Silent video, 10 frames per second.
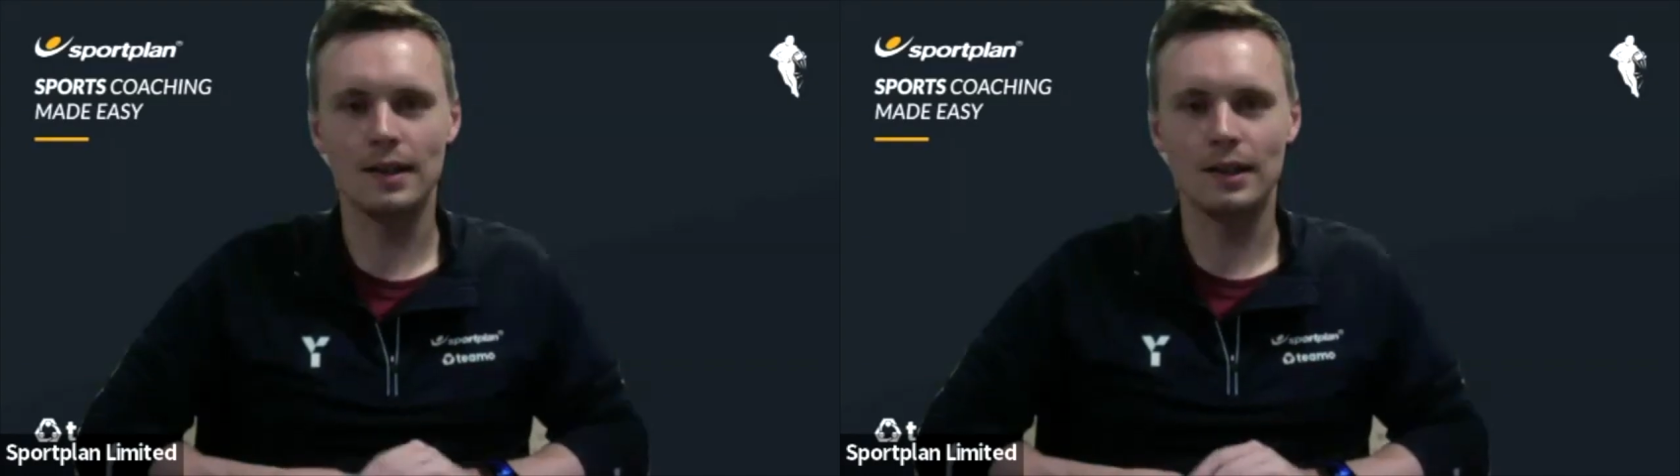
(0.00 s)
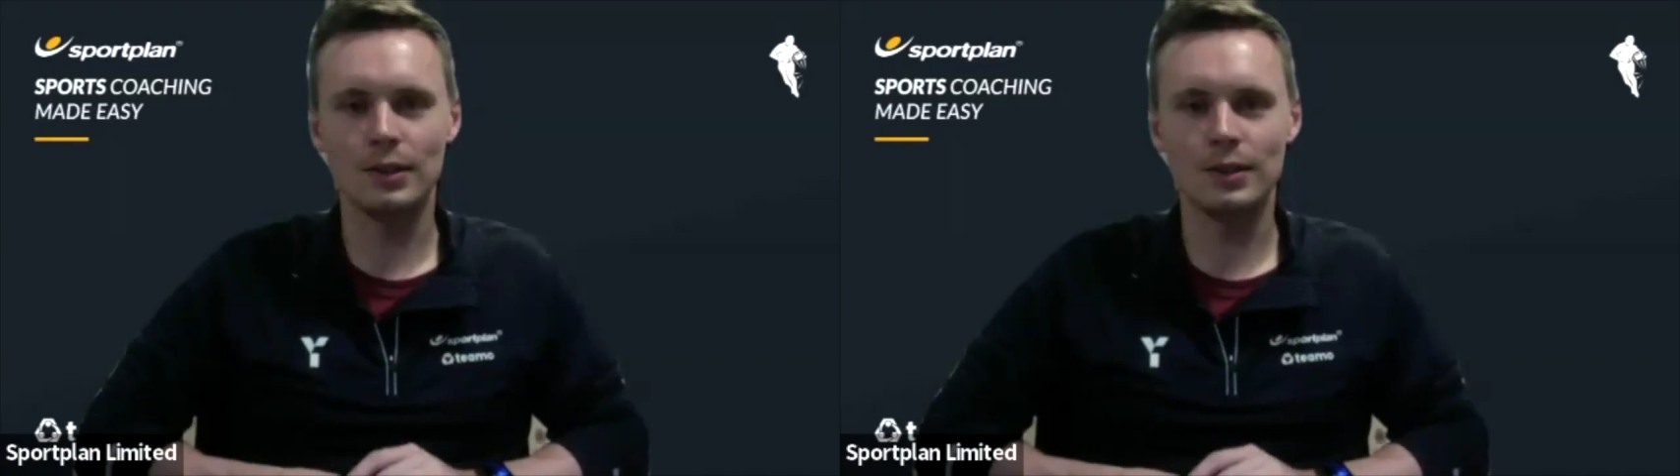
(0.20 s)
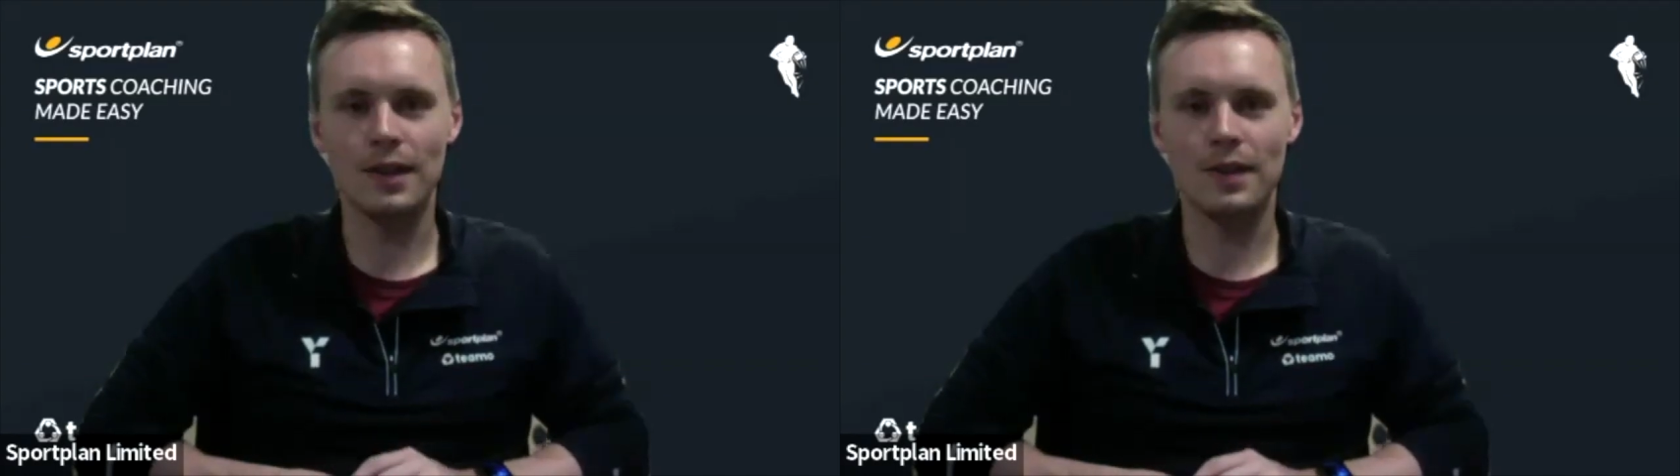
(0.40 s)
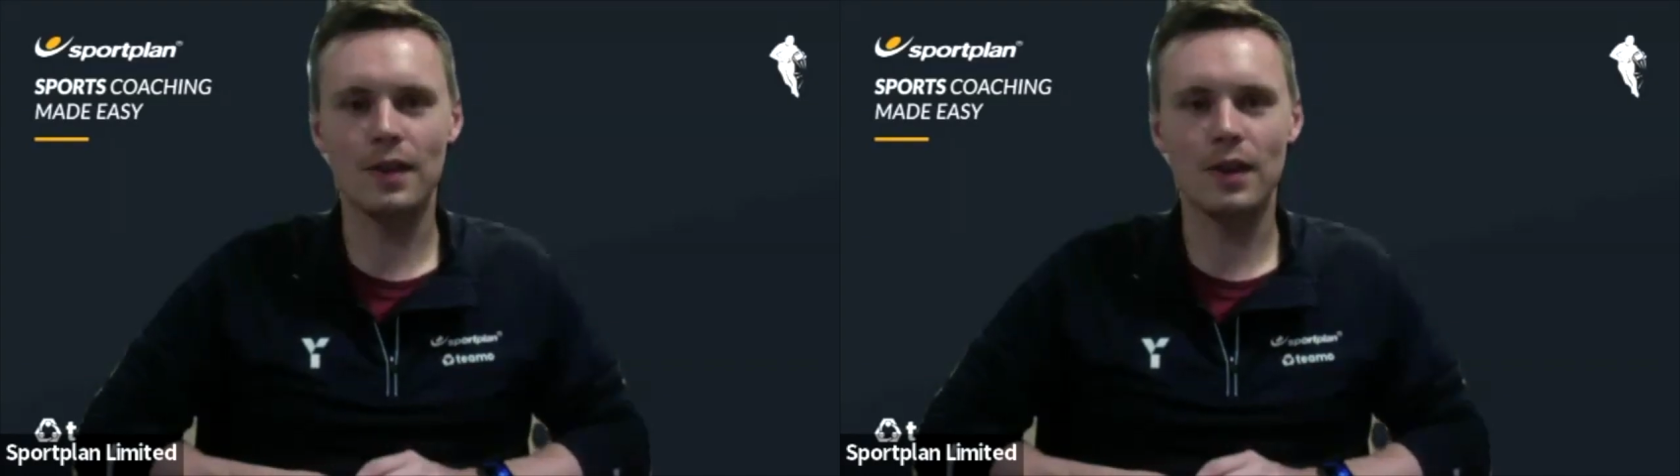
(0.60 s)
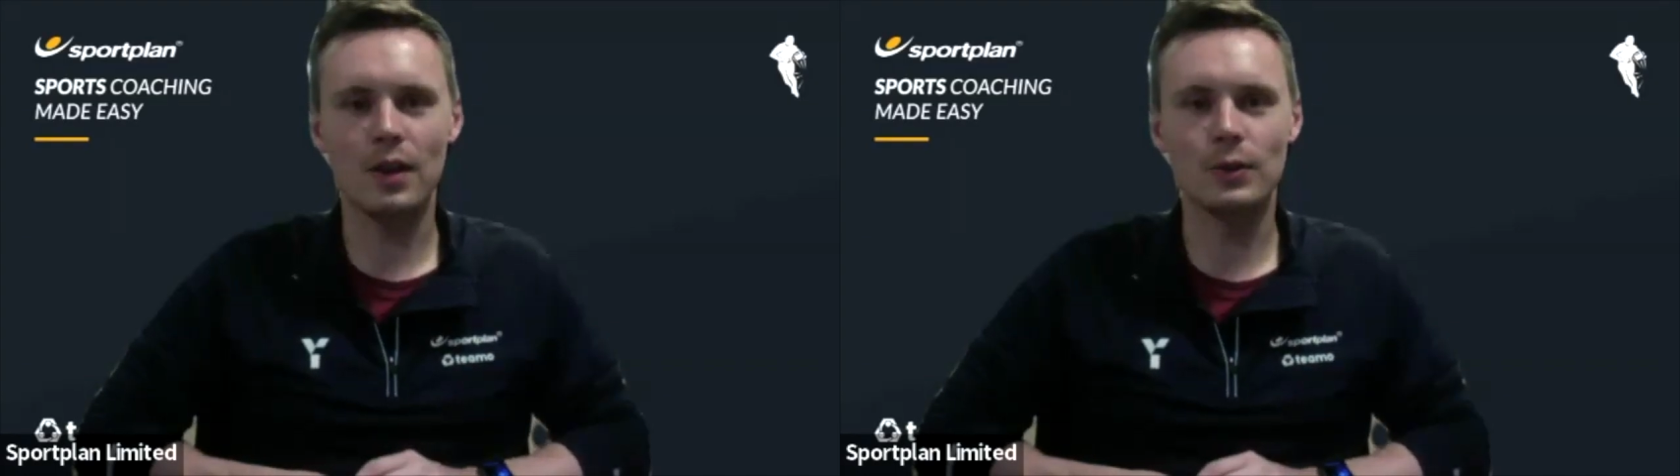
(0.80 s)
you said that
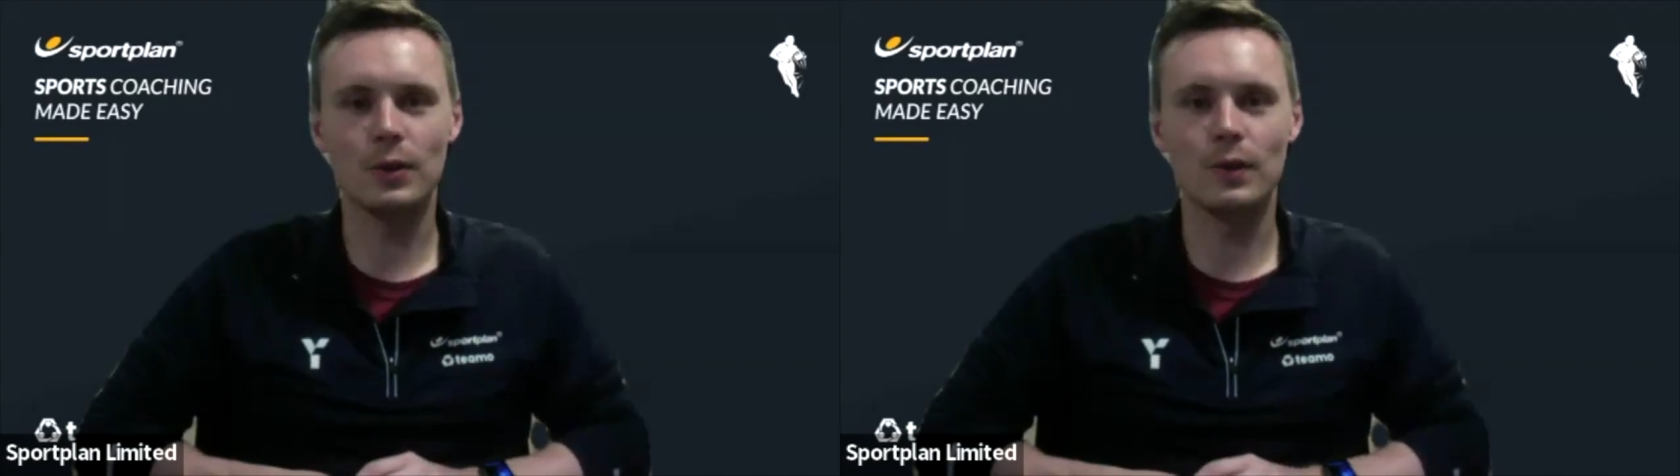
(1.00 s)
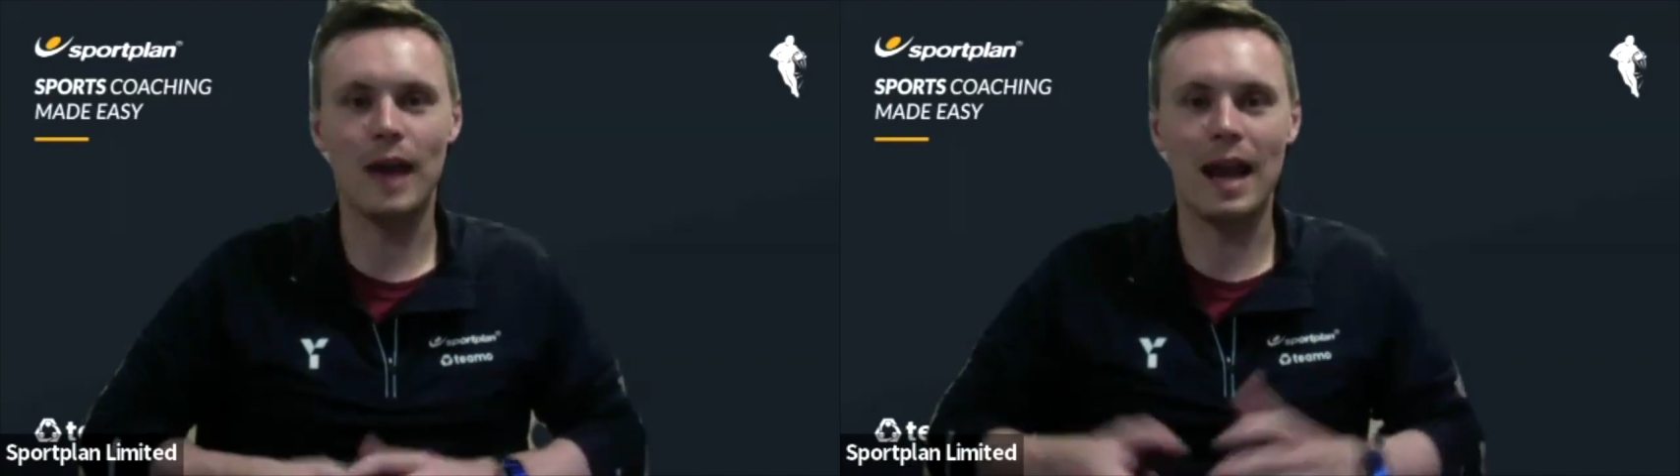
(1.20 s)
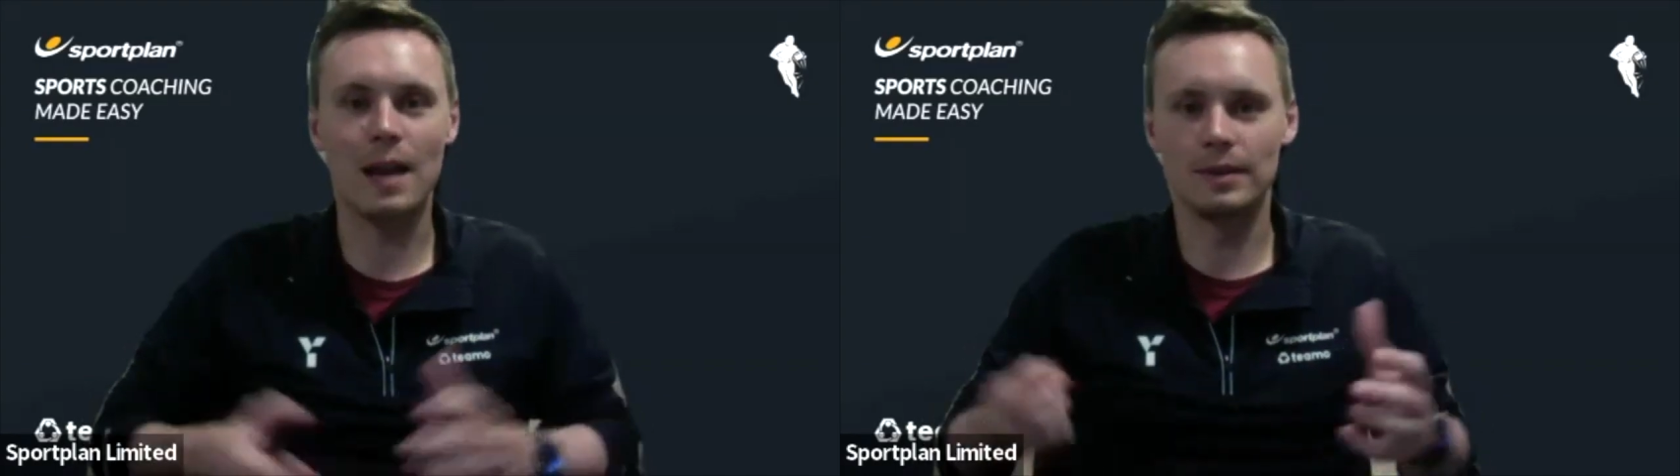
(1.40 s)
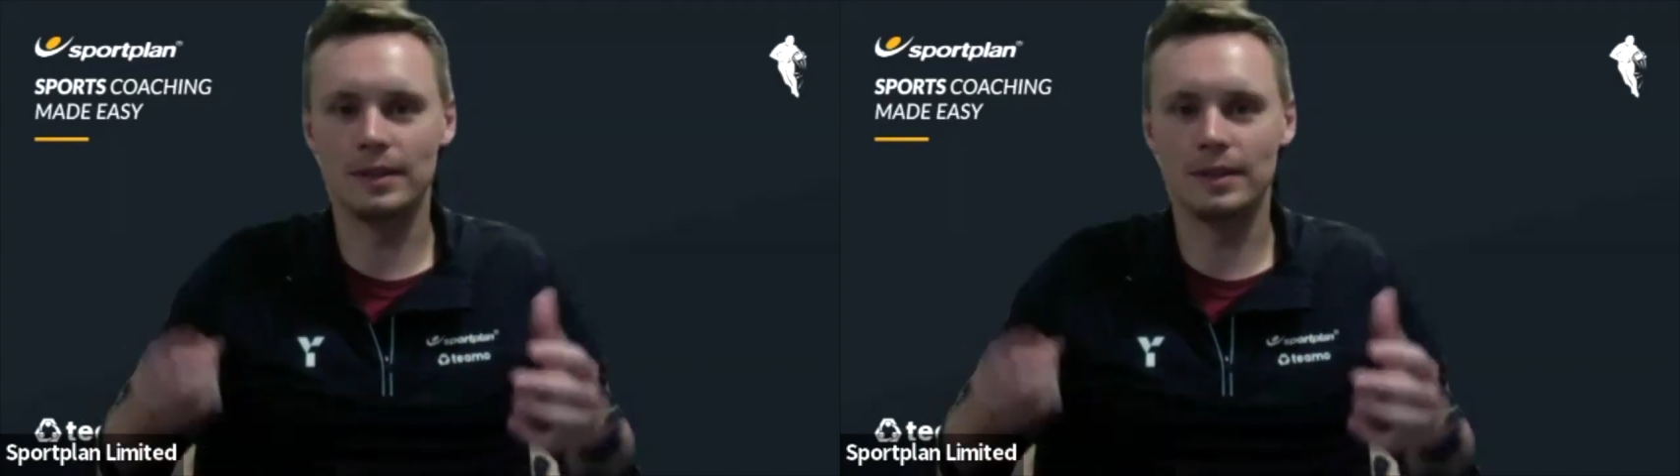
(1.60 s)
those sort of elements,